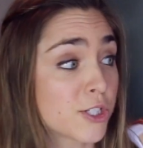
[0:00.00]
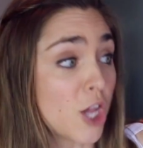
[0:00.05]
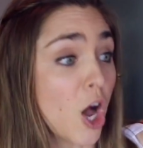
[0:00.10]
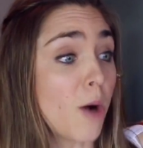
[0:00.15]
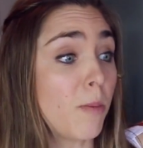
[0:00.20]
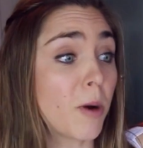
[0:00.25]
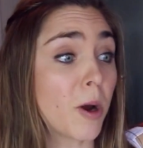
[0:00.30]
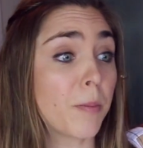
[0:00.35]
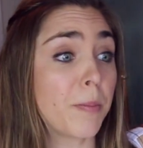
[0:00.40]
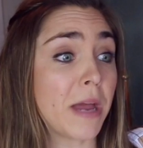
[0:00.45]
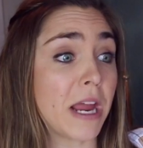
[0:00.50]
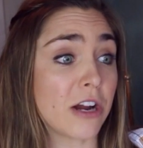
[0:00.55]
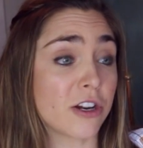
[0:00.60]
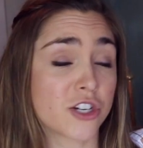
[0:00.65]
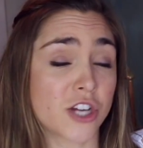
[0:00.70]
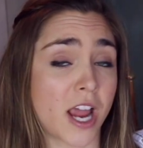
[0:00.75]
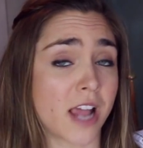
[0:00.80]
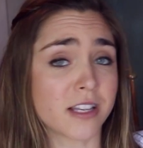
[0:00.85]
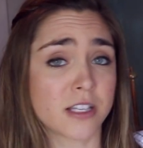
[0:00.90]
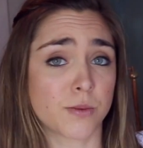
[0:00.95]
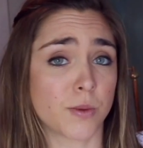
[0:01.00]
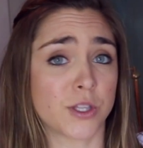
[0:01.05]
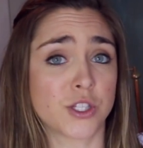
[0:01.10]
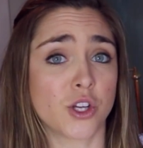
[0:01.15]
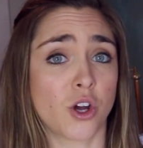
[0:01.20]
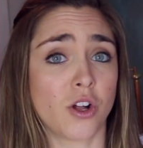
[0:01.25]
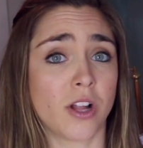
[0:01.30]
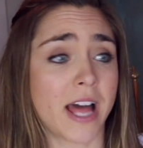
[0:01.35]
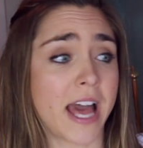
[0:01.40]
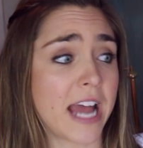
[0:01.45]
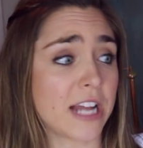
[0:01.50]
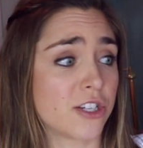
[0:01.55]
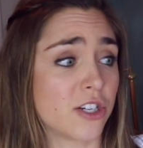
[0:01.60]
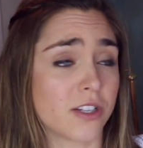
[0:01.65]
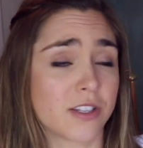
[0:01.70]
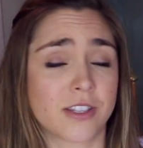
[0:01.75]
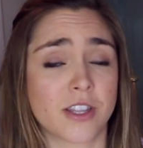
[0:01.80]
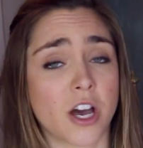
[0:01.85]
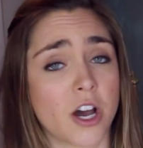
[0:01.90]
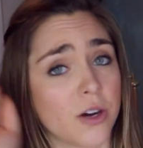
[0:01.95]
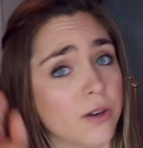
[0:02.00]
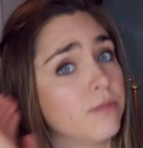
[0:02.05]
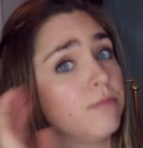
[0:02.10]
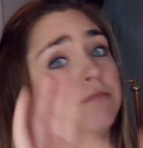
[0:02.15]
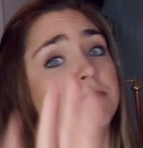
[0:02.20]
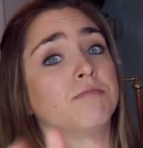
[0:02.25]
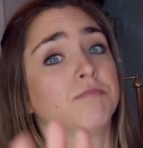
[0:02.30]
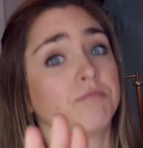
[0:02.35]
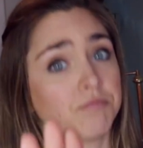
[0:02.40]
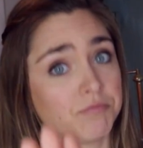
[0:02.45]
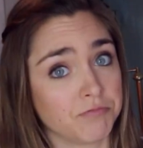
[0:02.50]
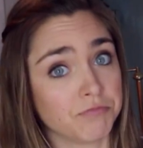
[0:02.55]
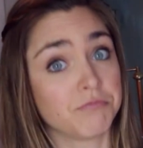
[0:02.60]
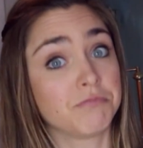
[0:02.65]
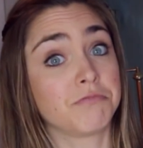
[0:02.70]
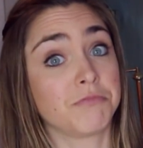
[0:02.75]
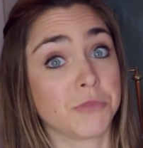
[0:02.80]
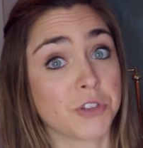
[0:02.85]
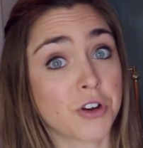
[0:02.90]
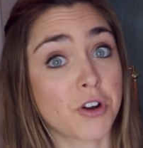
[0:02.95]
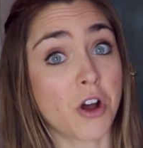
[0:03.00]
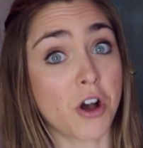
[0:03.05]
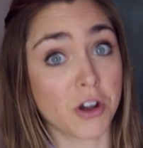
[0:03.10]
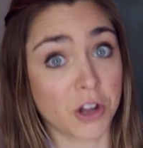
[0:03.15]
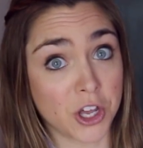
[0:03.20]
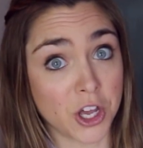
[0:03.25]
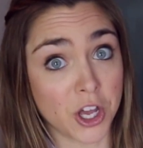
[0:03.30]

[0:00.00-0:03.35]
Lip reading: Sober bear chases with dull hatchets though, you're all